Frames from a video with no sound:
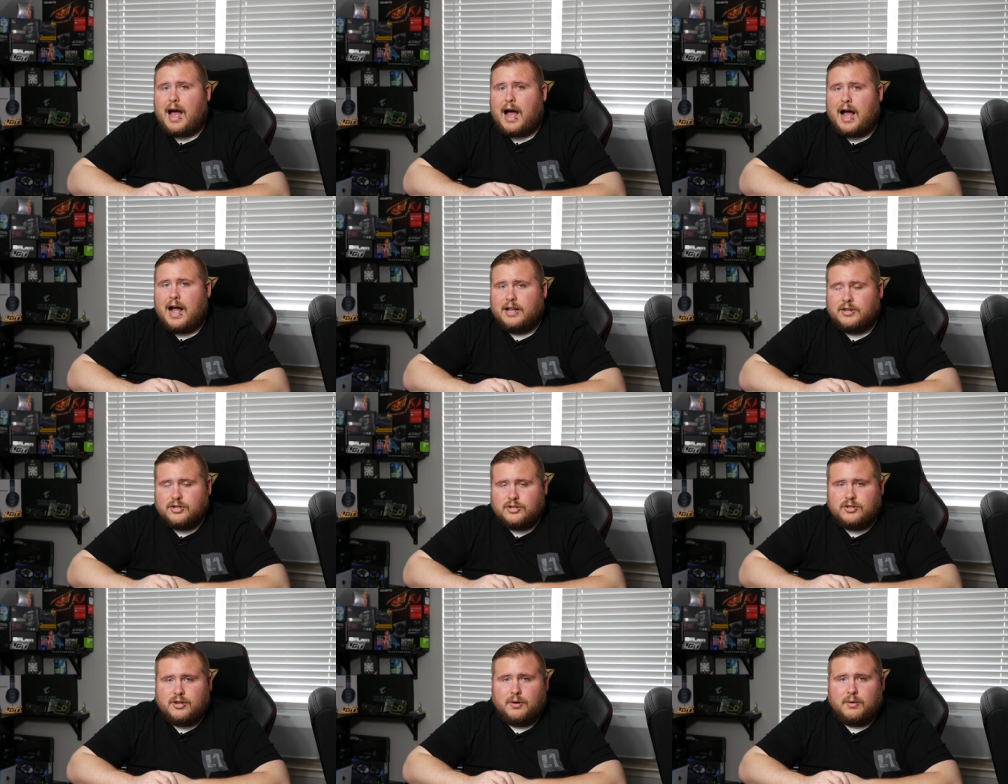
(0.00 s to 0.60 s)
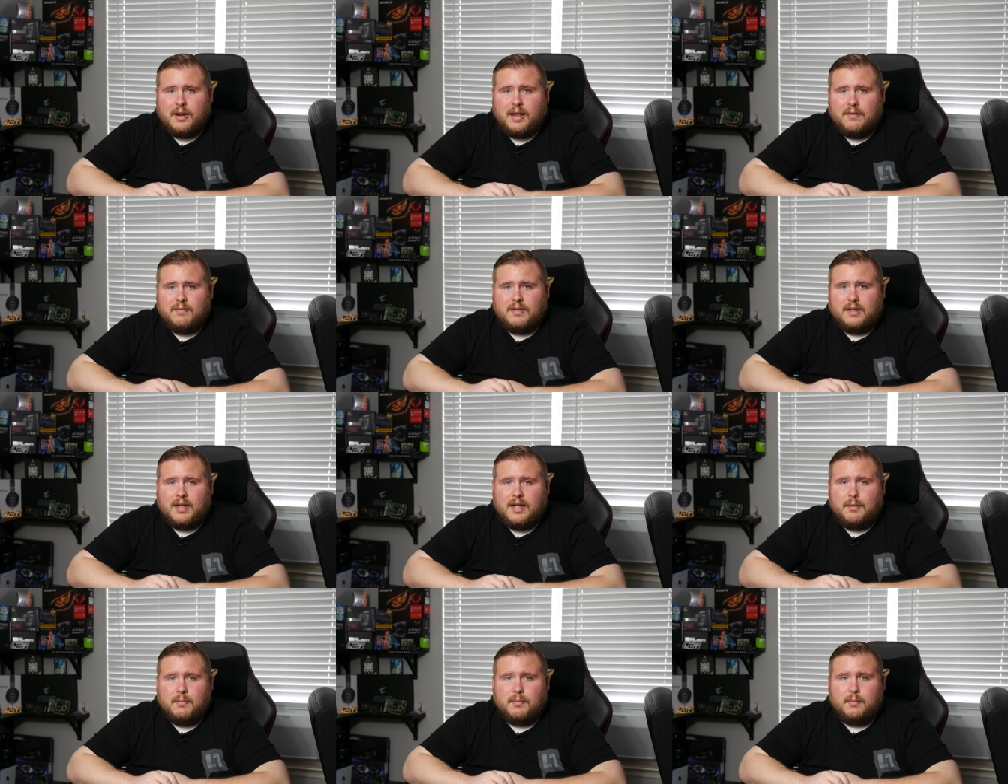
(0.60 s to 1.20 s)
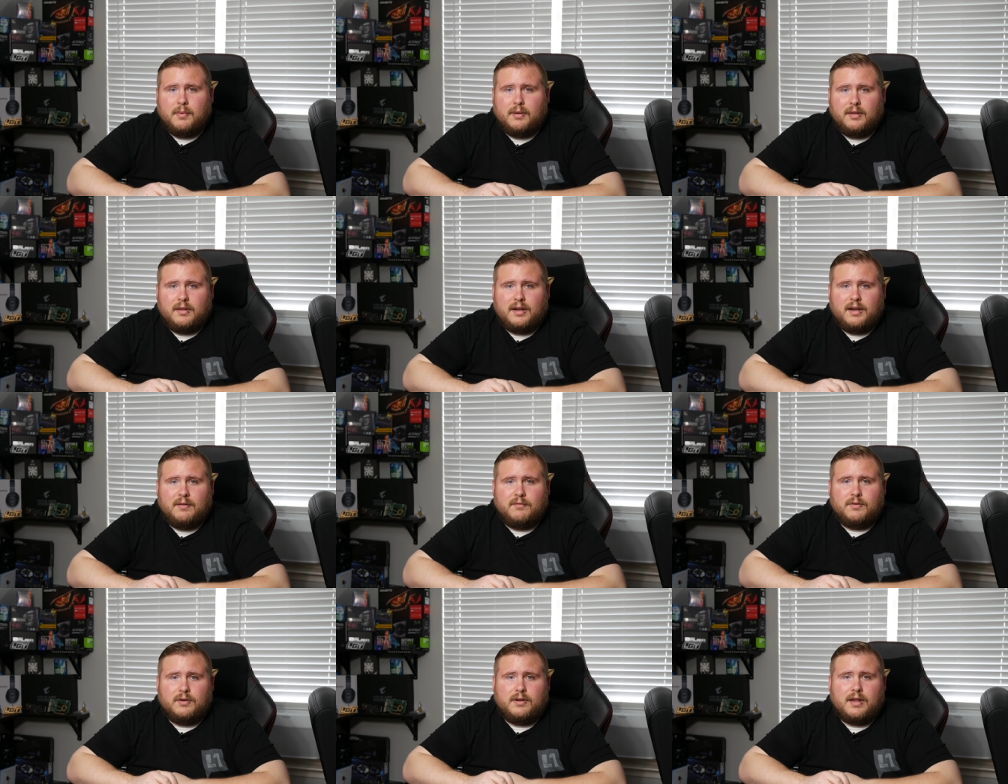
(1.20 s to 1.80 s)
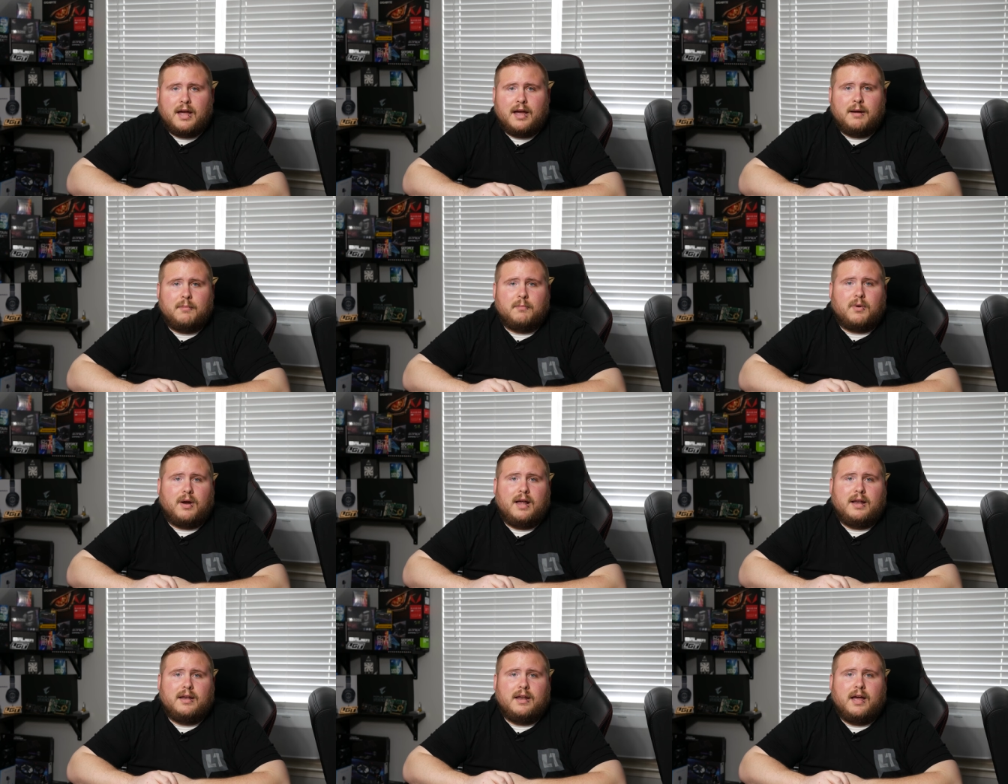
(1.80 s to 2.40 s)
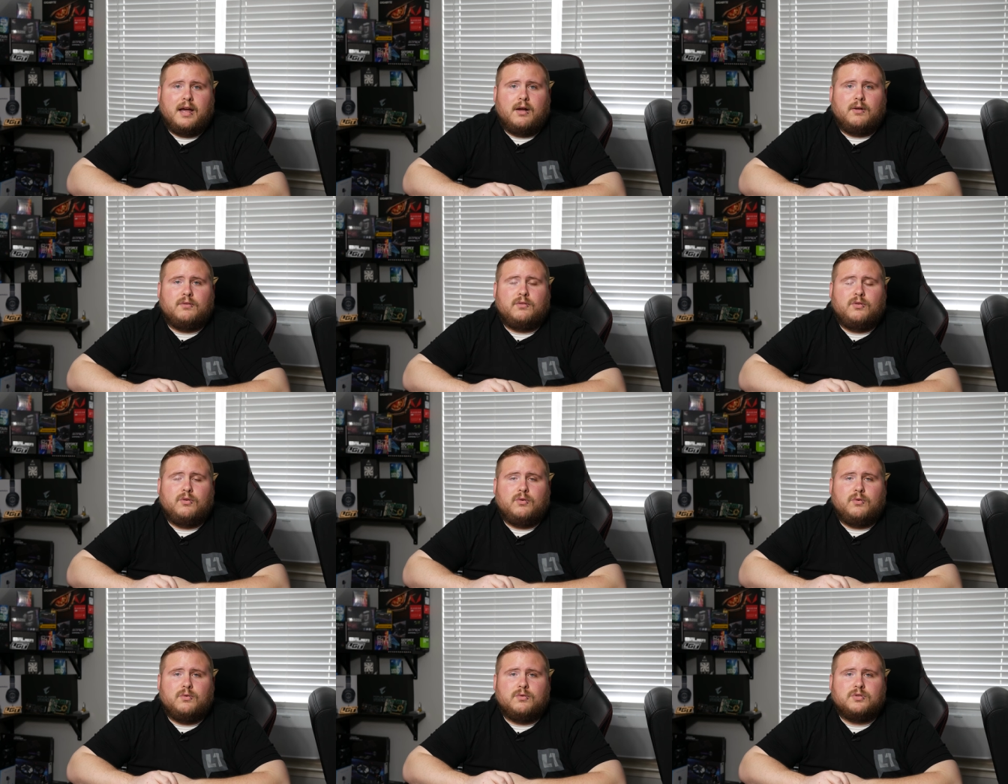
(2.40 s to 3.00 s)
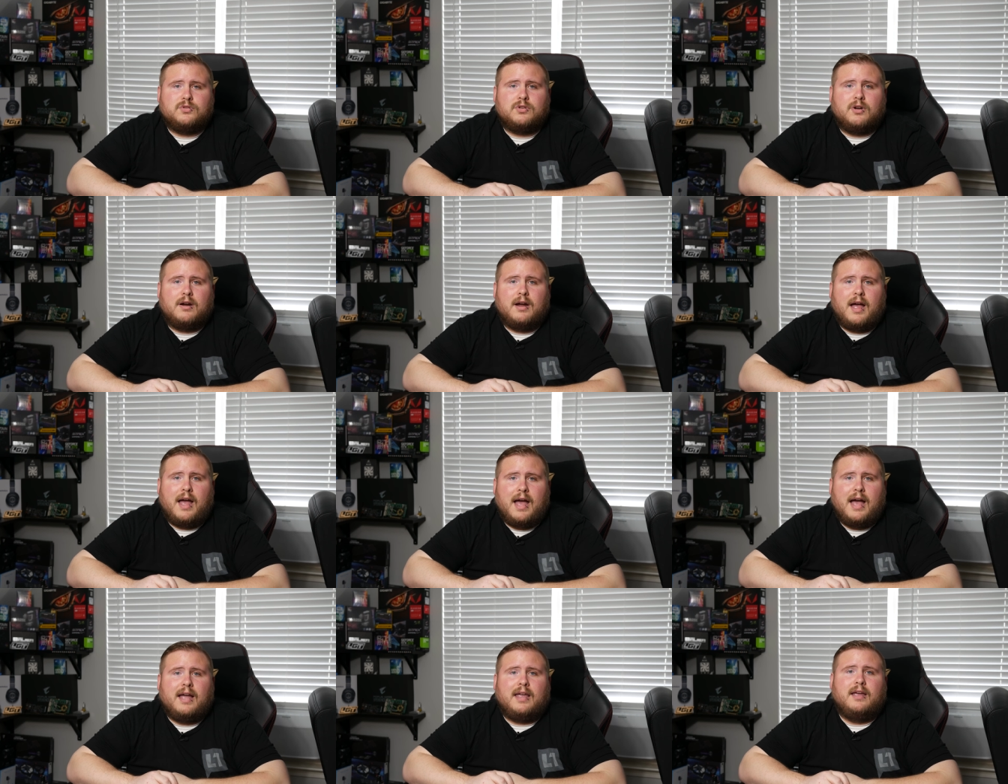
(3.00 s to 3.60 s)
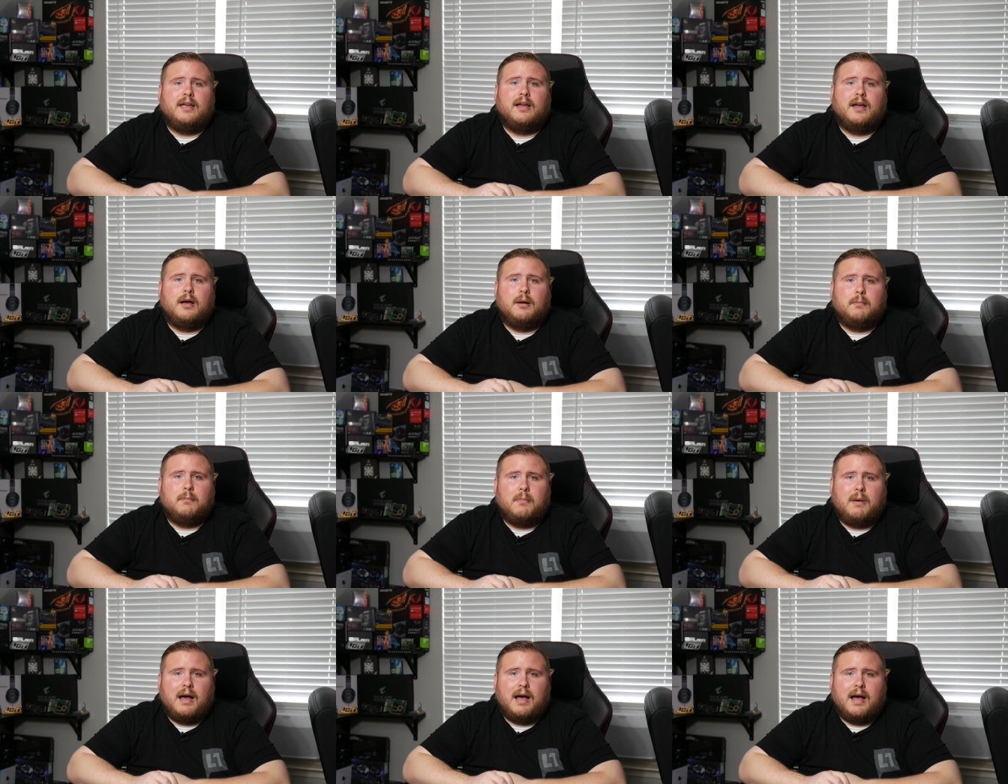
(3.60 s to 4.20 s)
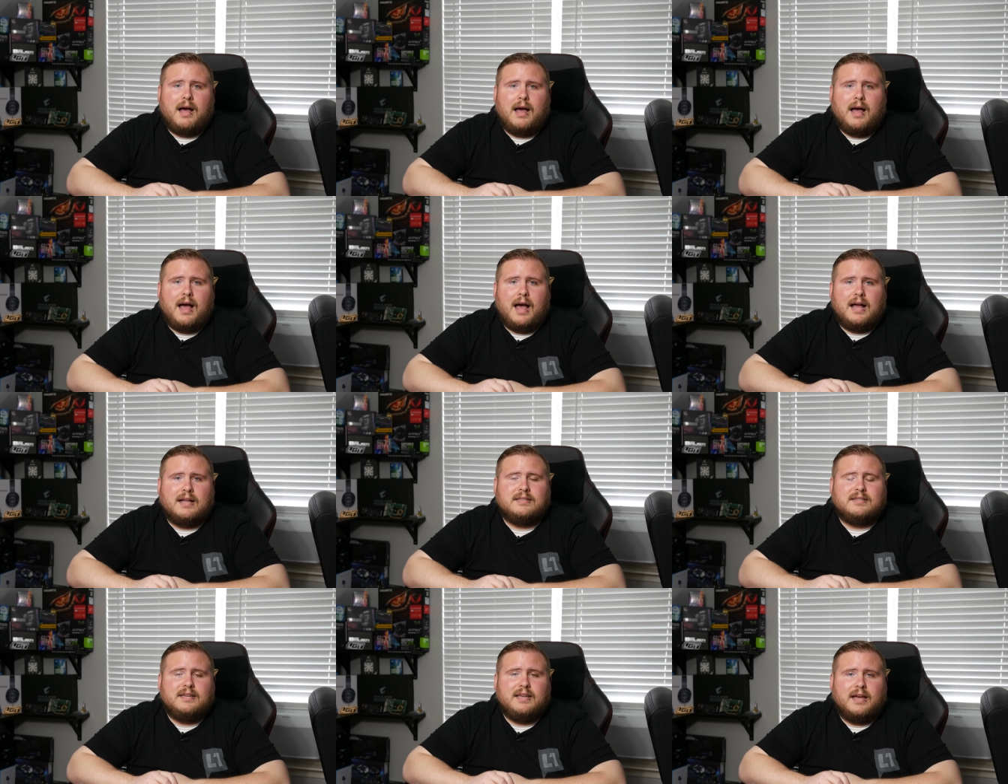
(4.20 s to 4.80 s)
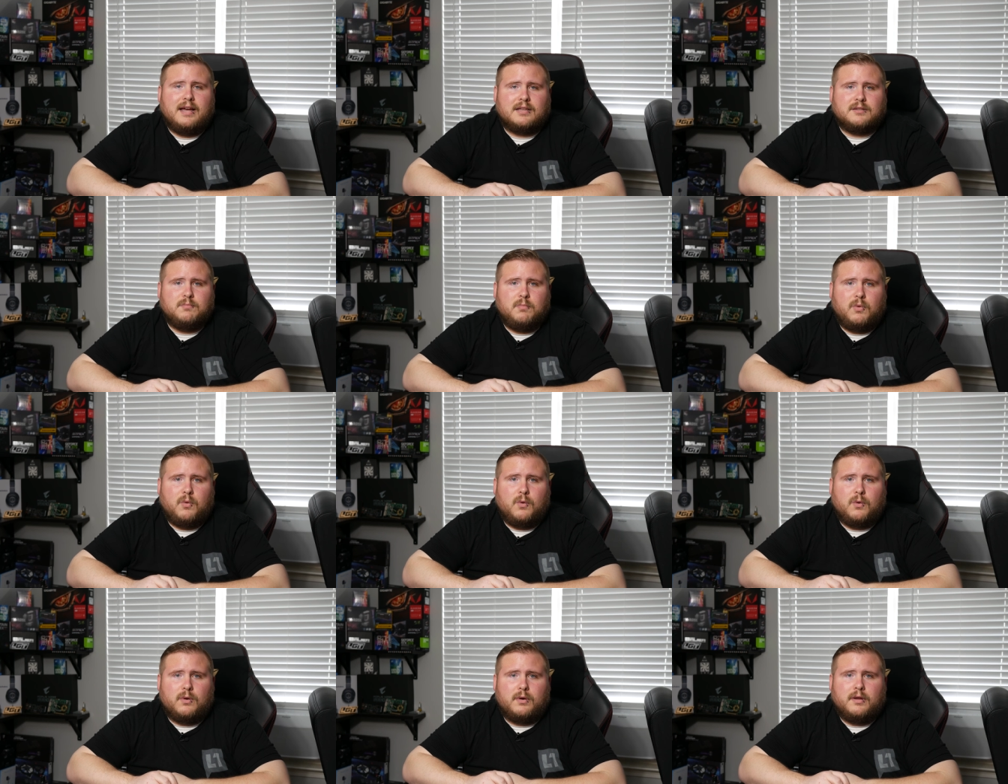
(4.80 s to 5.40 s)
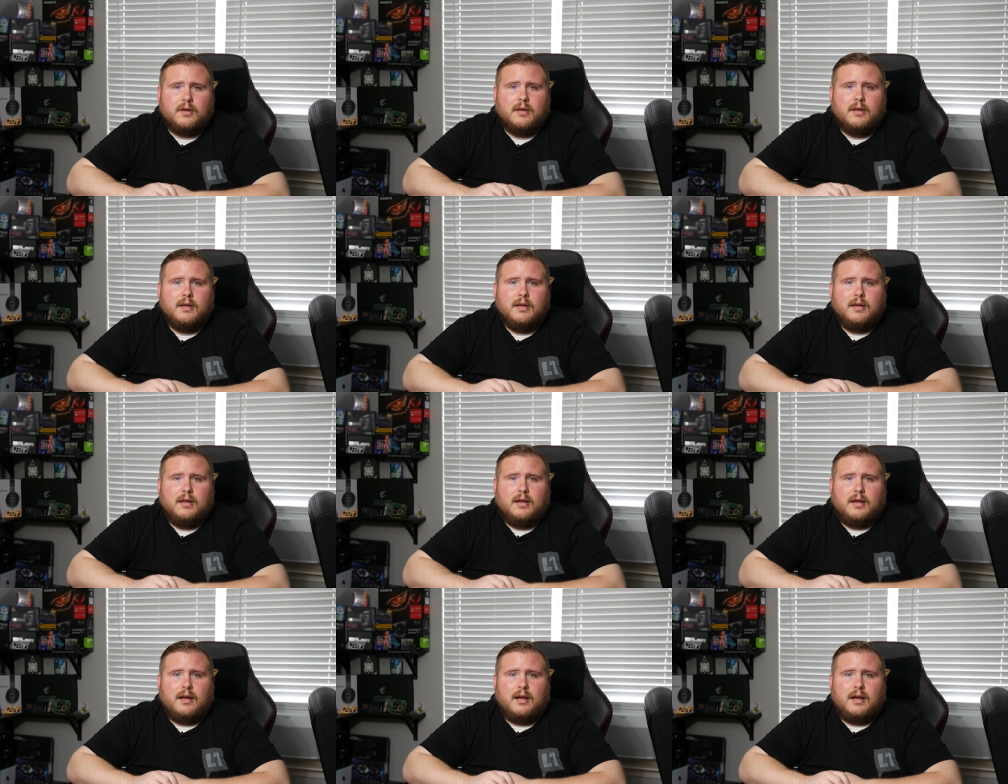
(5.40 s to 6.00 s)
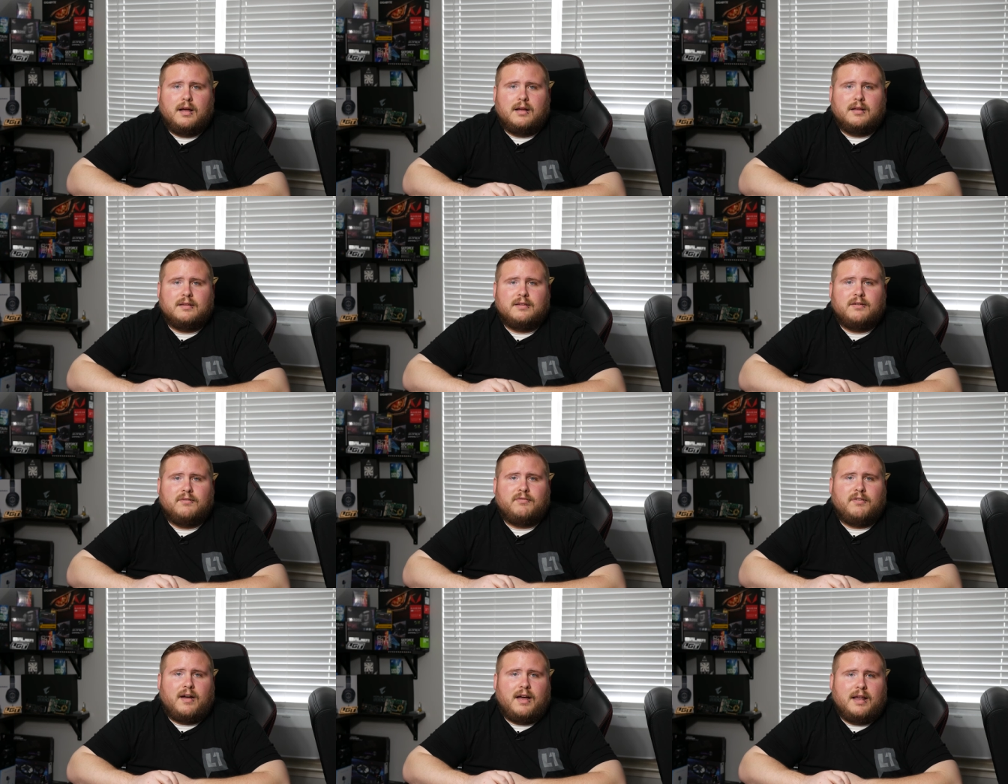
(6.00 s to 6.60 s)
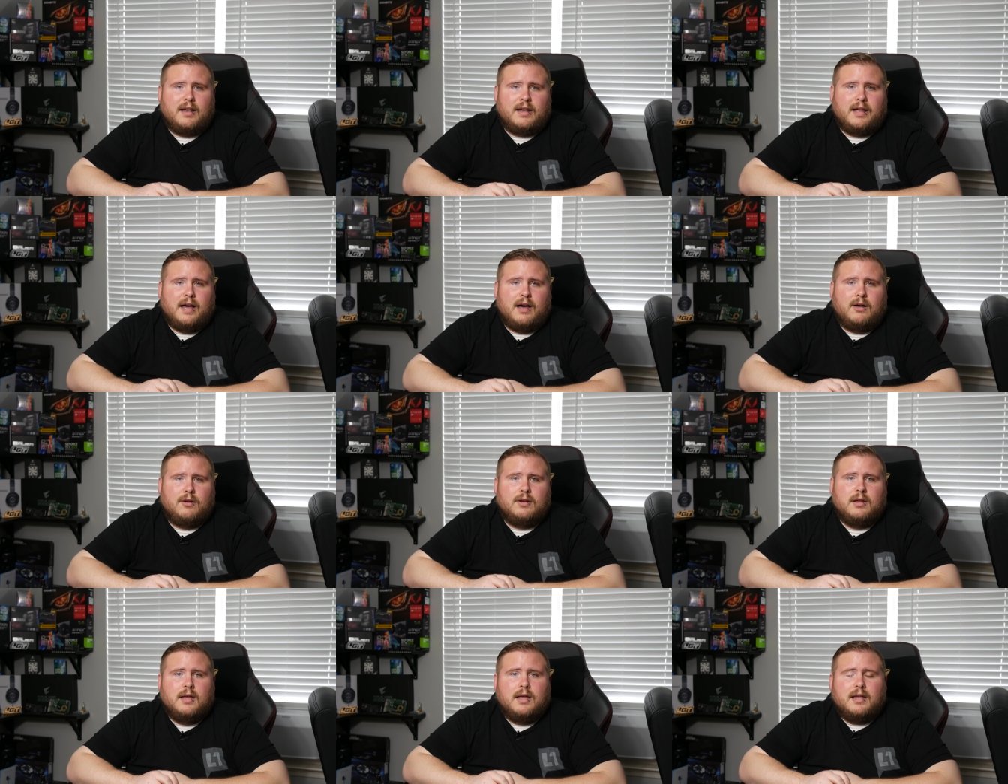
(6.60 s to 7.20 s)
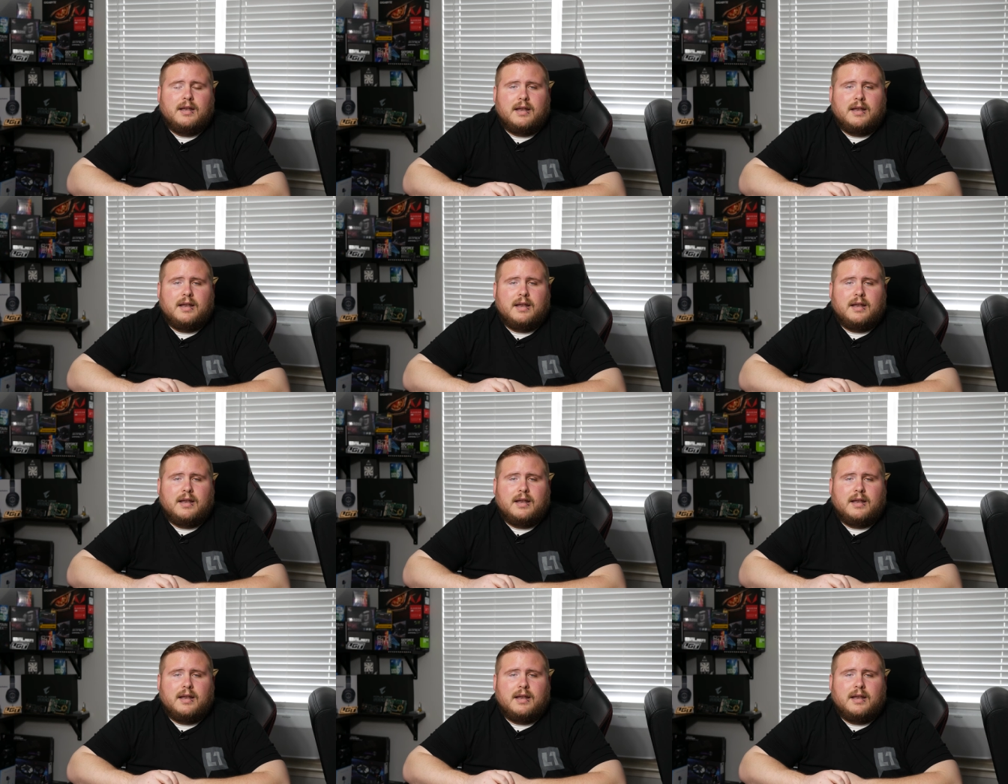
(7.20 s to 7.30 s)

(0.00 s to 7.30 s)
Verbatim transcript: I just don't have the capability of the time right now to start hacking up my ITX board uh, to find out.